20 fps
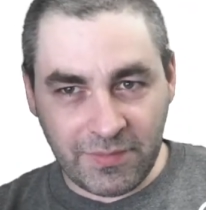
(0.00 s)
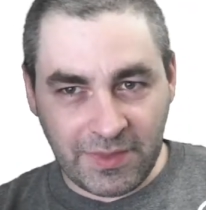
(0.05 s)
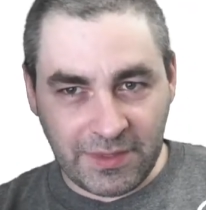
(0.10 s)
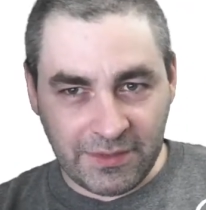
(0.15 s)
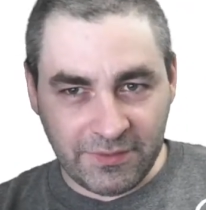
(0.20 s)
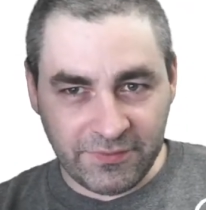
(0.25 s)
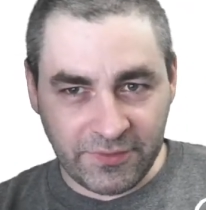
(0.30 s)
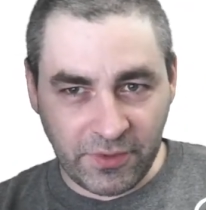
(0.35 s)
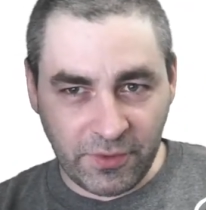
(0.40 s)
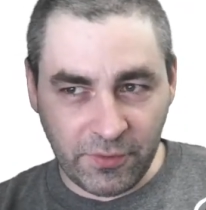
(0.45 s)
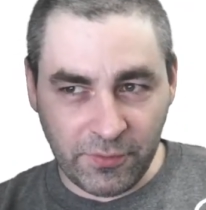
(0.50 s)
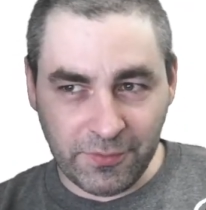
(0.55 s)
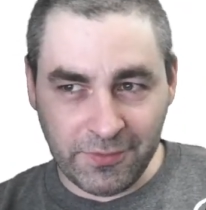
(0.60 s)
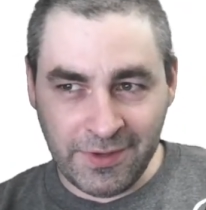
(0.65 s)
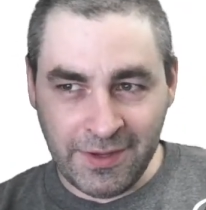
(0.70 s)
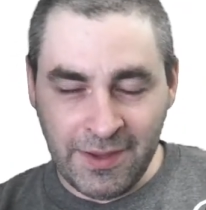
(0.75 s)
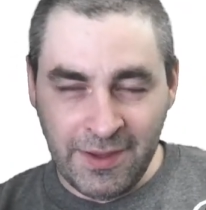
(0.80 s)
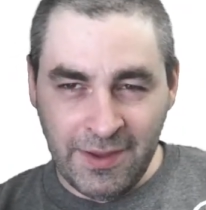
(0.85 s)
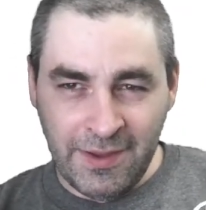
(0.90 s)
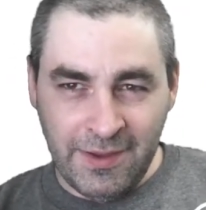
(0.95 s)
So,
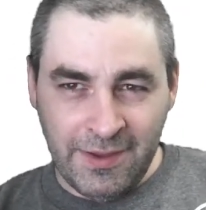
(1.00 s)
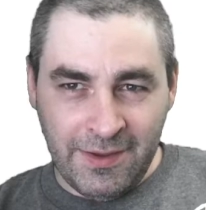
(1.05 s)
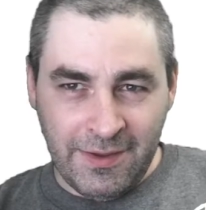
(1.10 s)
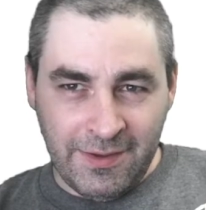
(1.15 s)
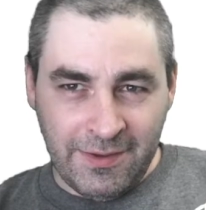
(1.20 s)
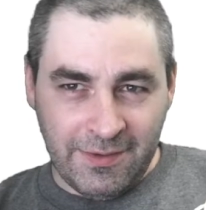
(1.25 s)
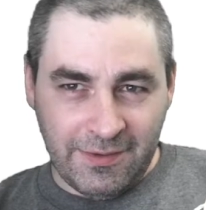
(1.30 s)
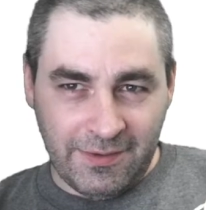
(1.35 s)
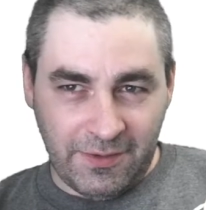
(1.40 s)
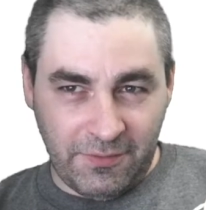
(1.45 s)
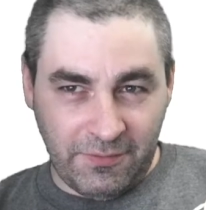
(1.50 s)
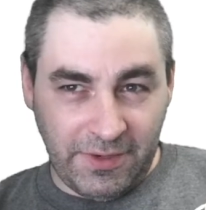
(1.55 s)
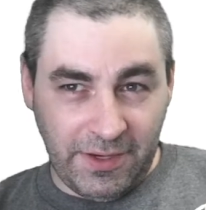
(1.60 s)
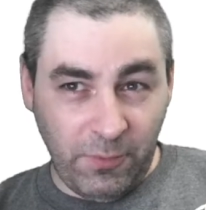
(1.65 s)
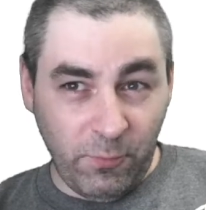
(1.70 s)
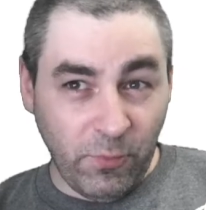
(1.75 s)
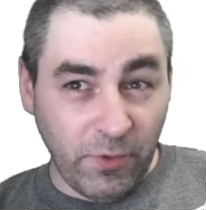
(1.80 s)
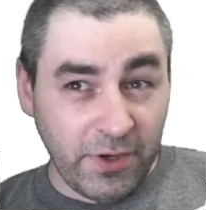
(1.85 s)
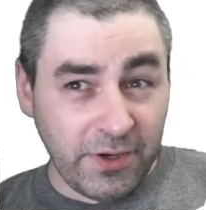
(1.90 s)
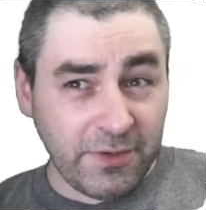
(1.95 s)

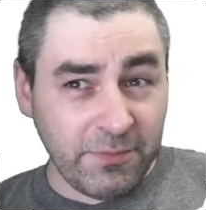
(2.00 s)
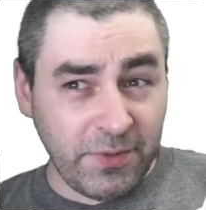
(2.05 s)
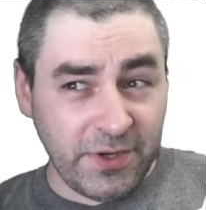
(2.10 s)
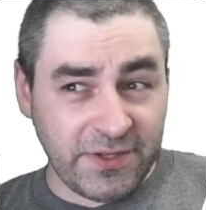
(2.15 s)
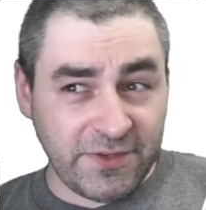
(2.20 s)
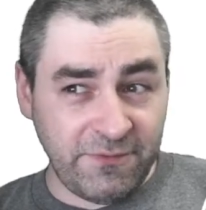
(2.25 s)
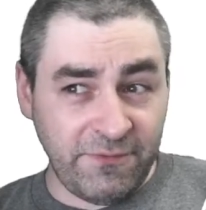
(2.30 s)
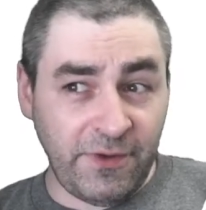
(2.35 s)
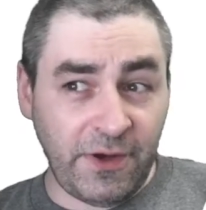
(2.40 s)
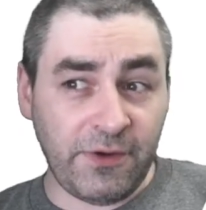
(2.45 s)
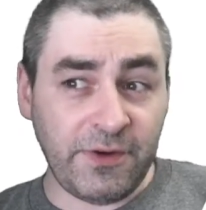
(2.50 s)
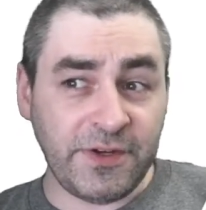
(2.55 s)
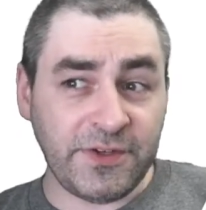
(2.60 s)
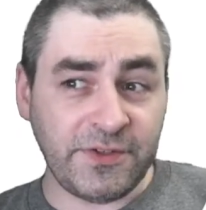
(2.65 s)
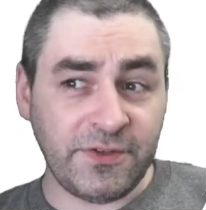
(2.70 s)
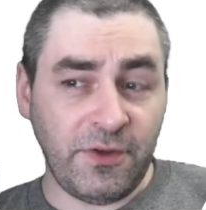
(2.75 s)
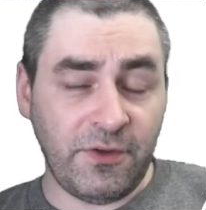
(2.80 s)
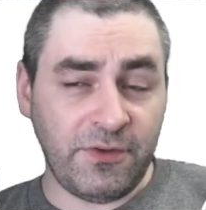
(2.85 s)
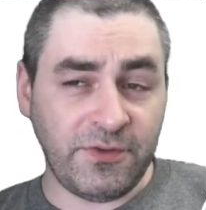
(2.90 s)
it worked, but it's very slow.